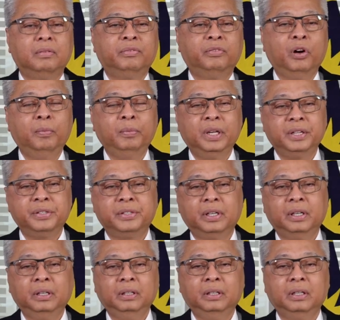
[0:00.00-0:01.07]
For
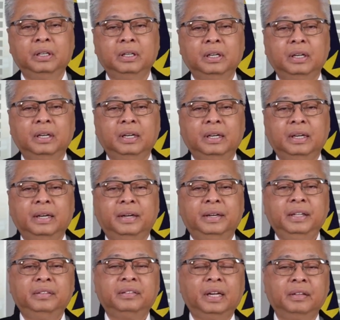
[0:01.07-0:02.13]
Malaysia,
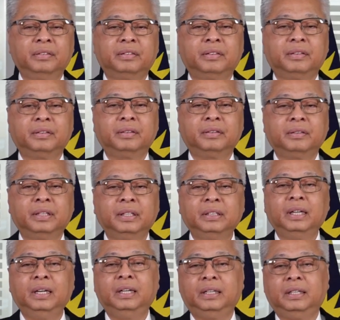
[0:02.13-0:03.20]
this has
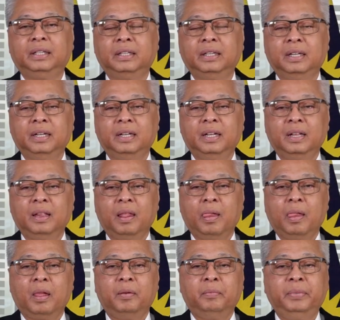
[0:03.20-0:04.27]
certainly
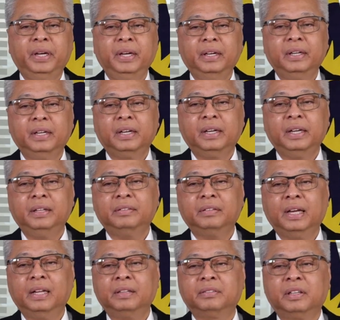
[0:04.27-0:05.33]
been the case
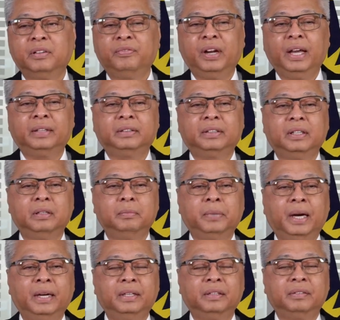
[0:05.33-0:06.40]
as reflected
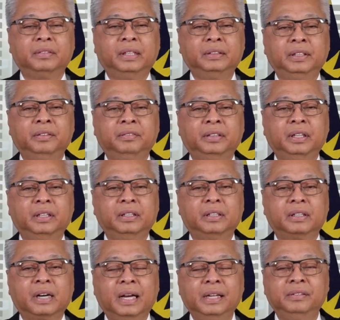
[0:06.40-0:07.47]
by the statistic
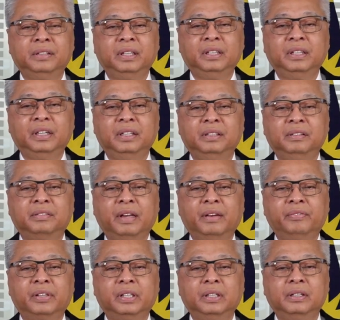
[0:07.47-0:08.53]
rising in
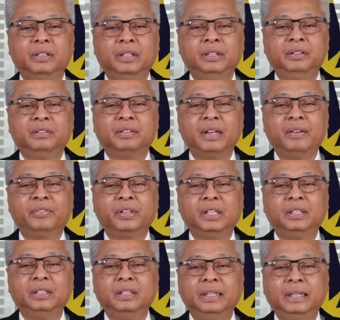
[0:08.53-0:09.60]

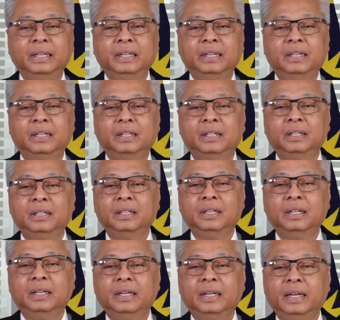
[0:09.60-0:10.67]
several illegal
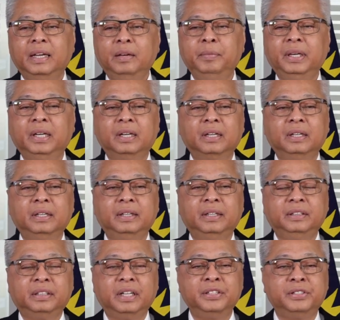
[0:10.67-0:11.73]
immigrant
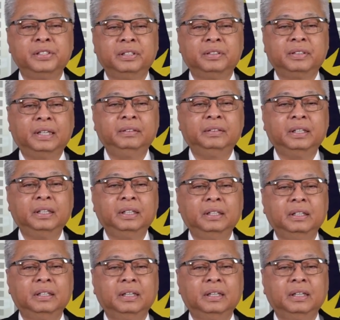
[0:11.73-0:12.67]
detention centers